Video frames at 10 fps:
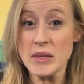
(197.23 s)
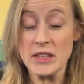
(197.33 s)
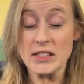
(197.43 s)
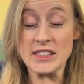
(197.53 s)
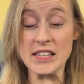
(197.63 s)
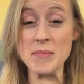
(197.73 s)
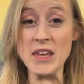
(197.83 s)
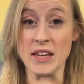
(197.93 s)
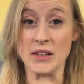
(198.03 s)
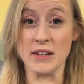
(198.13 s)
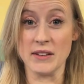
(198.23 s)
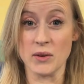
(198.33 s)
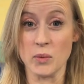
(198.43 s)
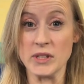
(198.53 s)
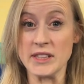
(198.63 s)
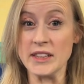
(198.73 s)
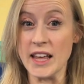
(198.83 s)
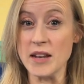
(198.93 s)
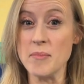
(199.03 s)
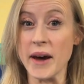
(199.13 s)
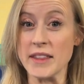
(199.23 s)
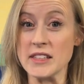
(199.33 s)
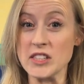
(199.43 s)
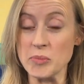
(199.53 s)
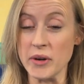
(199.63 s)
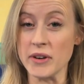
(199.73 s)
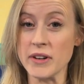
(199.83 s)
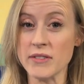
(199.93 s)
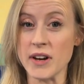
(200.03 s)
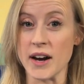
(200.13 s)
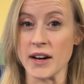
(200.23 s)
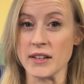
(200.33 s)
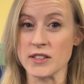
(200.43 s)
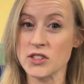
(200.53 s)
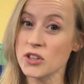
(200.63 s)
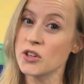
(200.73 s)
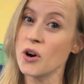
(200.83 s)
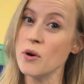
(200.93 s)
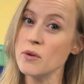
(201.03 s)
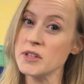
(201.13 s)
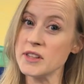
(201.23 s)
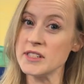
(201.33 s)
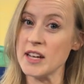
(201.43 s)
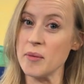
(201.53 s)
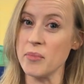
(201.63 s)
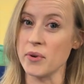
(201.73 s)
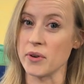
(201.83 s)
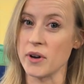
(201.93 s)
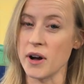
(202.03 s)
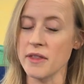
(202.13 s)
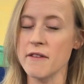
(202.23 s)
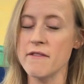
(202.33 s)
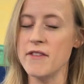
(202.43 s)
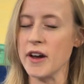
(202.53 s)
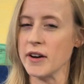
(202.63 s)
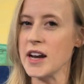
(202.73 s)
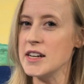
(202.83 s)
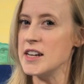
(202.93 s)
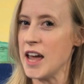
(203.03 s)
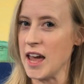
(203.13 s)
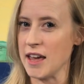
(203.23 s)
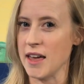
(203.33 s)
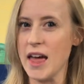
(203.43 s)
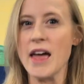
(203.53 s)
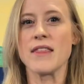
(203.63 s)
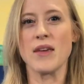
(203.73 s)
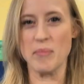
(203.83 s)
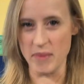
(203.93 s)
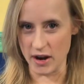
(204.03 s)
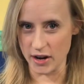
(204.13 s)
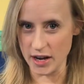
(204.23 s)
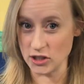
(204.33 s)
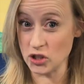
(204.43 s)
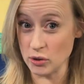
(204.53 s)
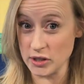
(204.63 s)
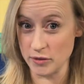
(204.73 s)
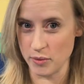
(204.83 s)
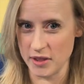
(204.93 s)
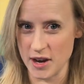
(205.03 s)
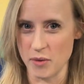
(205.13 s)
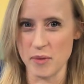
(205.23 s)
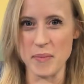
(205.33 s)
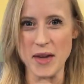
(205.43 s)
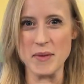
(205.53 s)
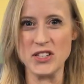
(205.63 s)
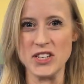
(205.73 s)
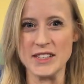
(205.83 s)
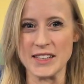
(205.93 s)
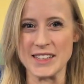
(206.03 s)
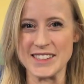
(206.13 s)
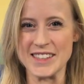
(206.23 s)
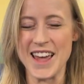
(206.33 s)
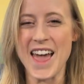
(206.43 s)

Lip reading: Simeon was led by the Spirit of God to go to the temple on the very day that Mary and Joseph were there with baby Jesus.